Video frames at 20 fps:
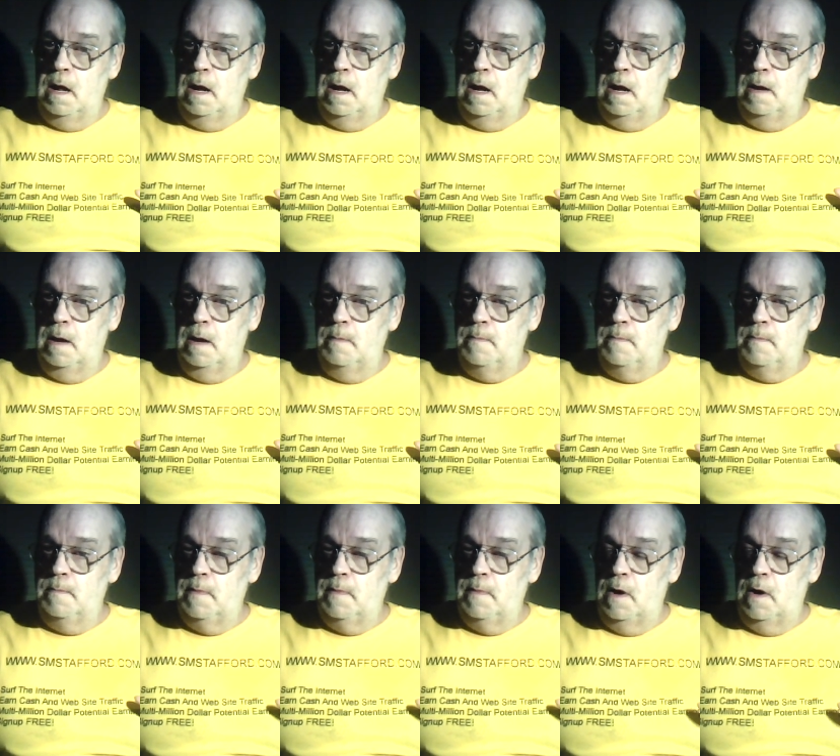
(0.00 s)
Uh,
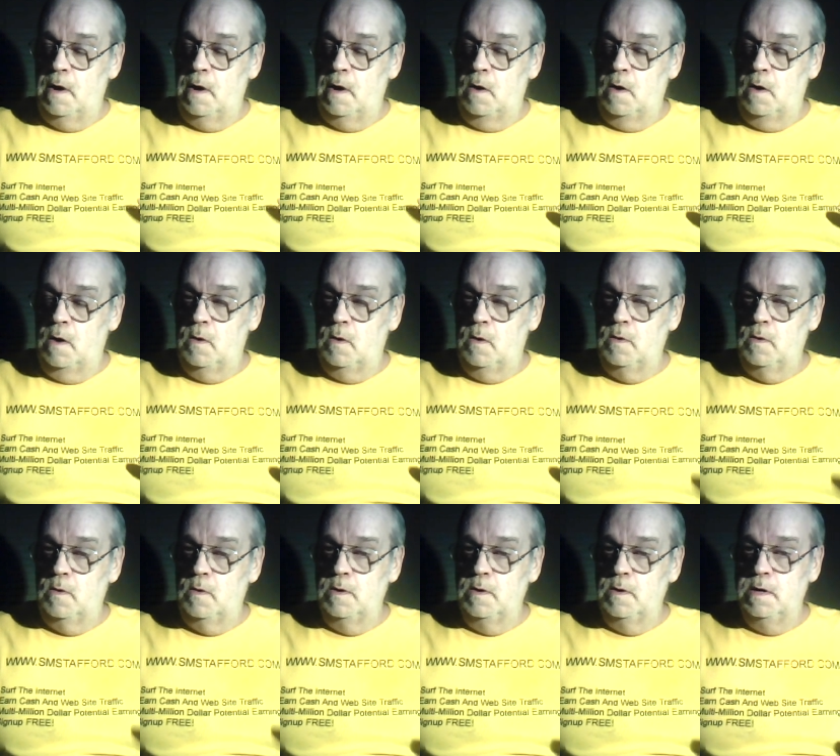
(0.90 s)

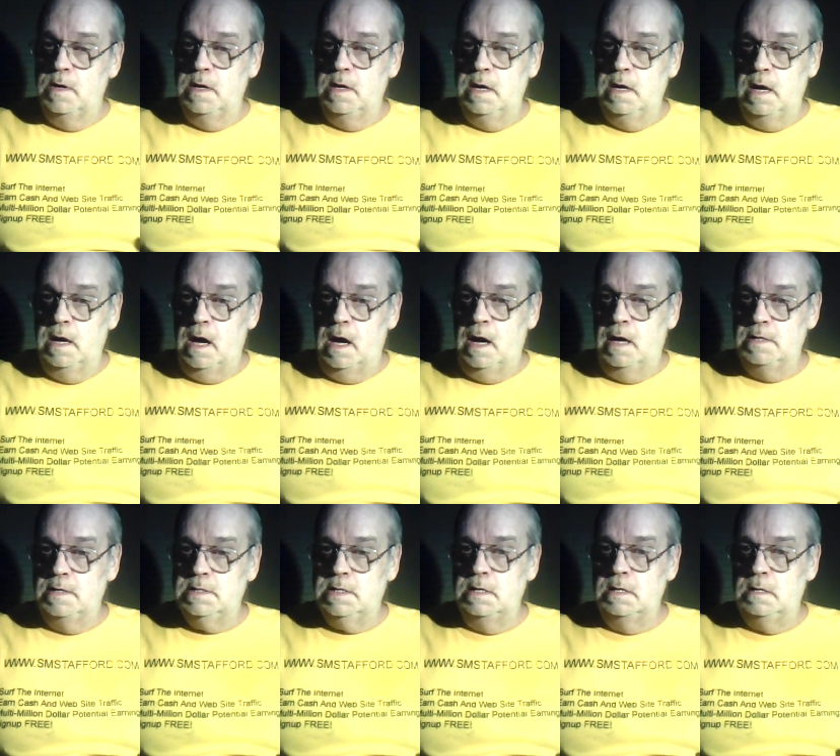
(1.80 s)
uh, I'm only
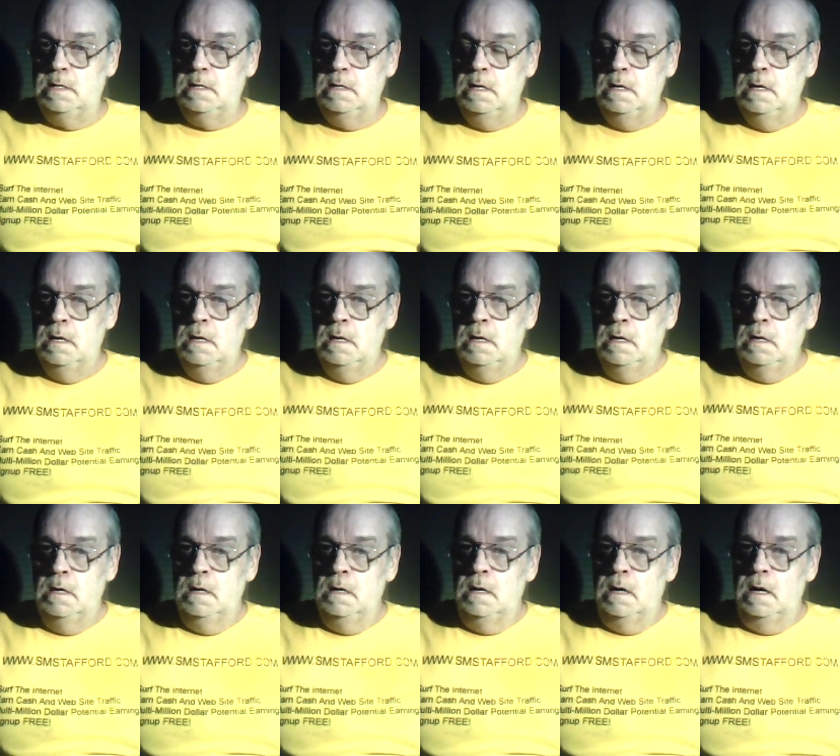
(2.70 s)
asking
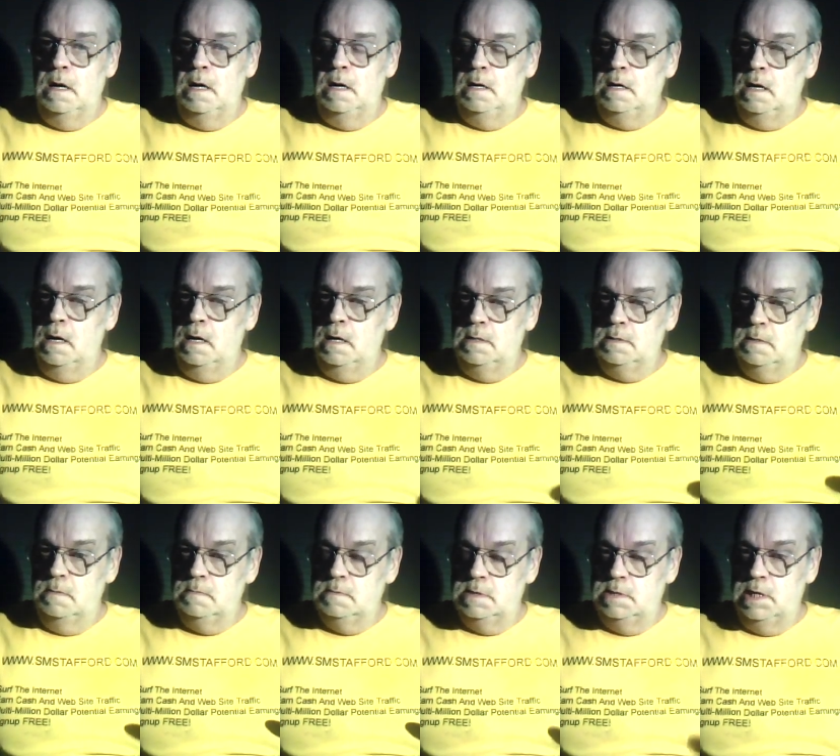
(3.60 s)
uh, a
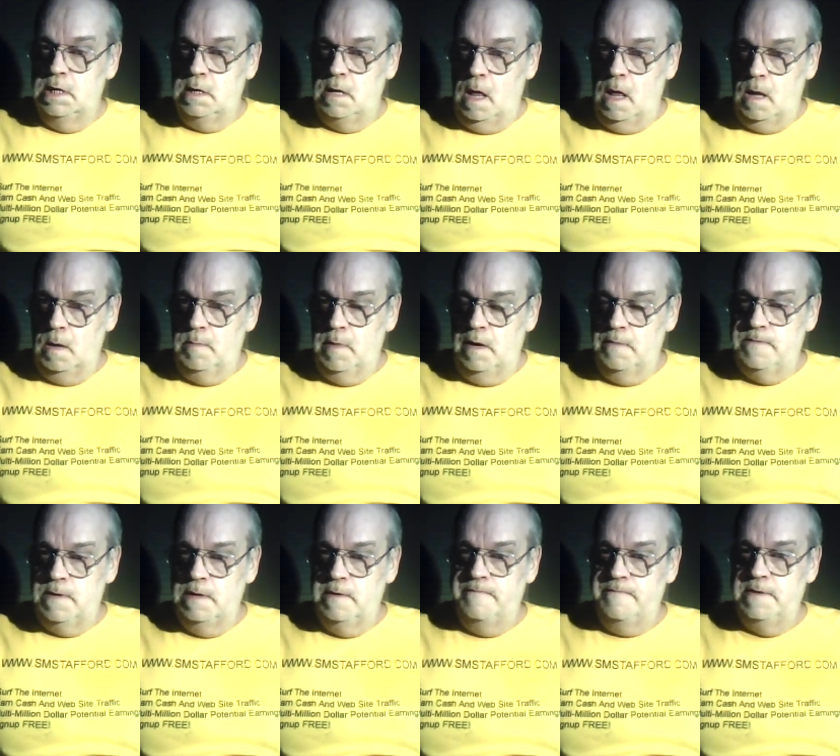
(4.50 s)
$10
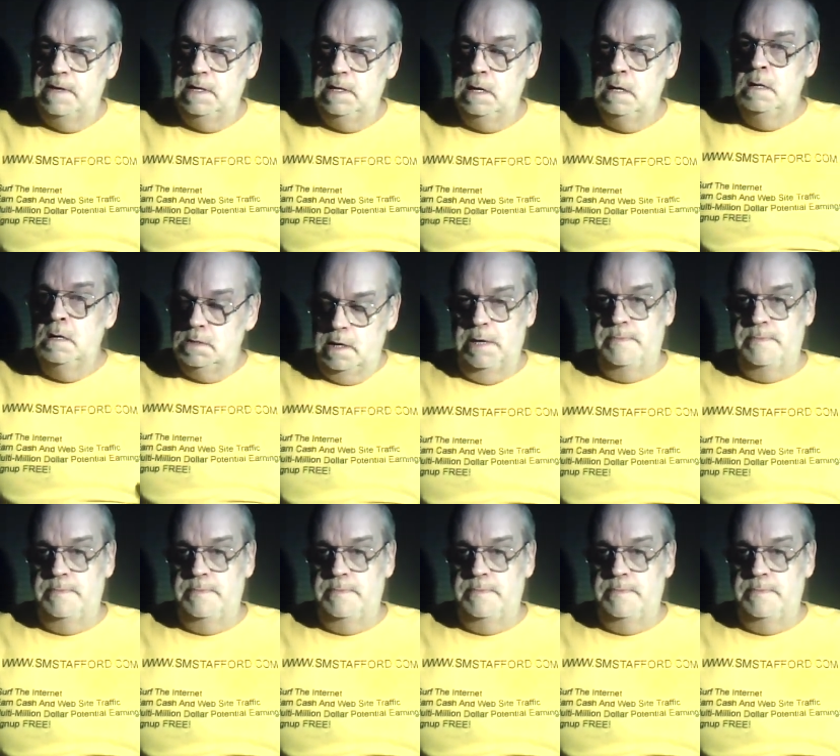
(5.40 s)
monthly fee